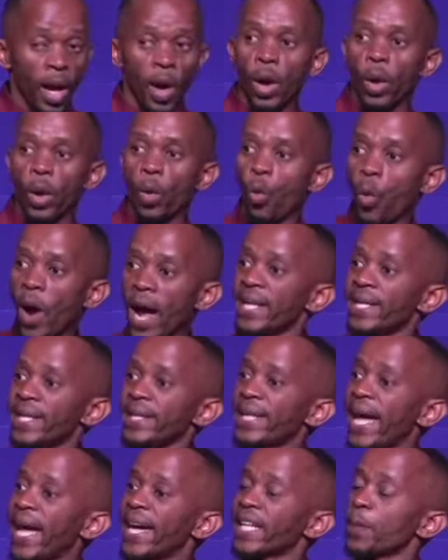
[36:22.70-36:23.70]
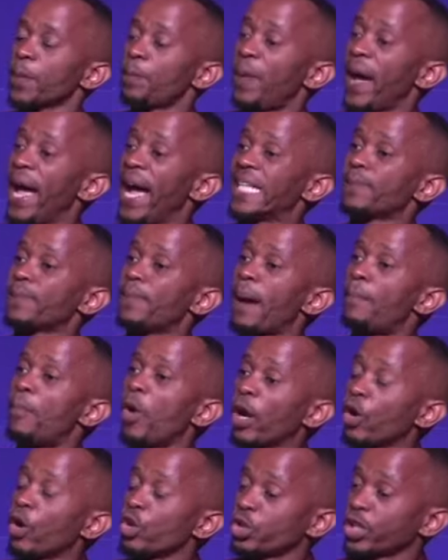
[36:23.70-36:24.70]
When they repent
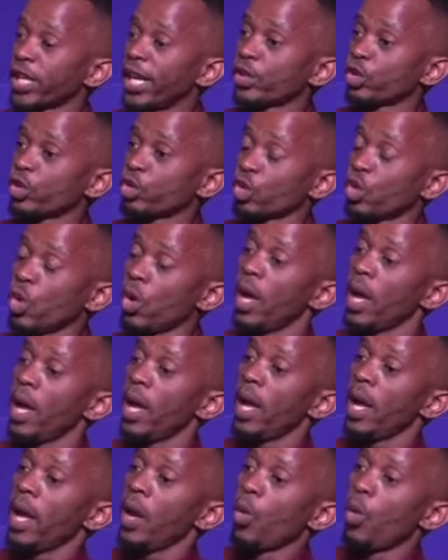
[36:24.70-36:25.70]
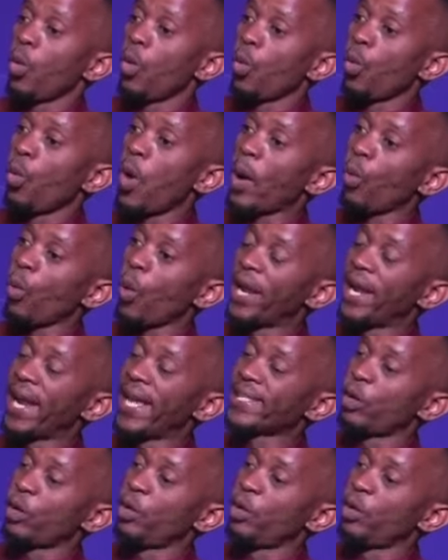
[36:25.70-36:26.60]
bamukela u Jesu when Ezra's